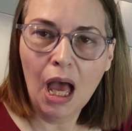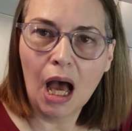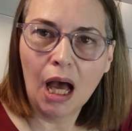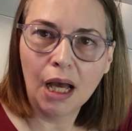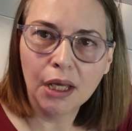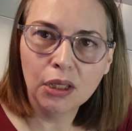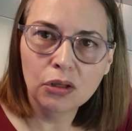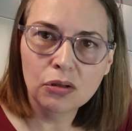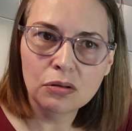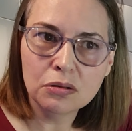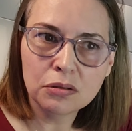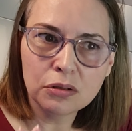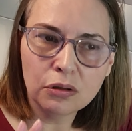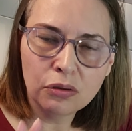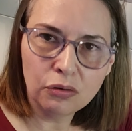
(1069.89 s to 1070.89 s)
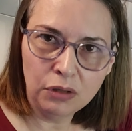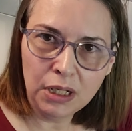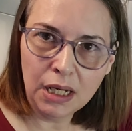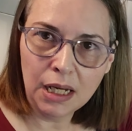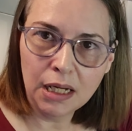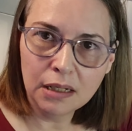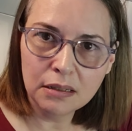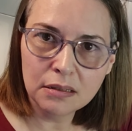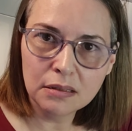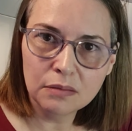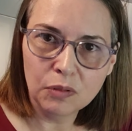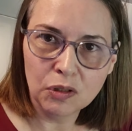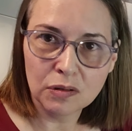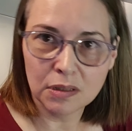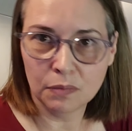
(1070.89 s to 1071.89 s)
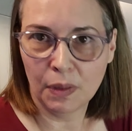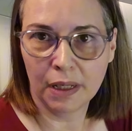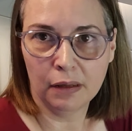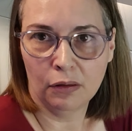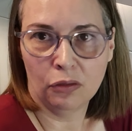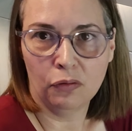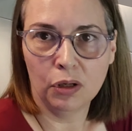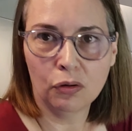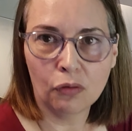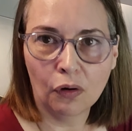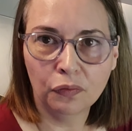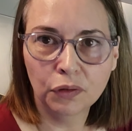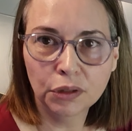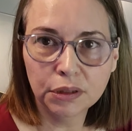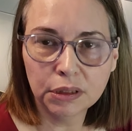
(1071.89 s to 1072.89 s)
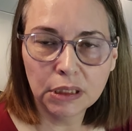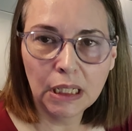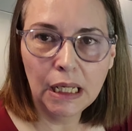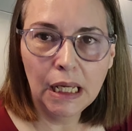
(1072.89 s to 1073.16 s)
I used 3 eggs because we're making 3 croffles.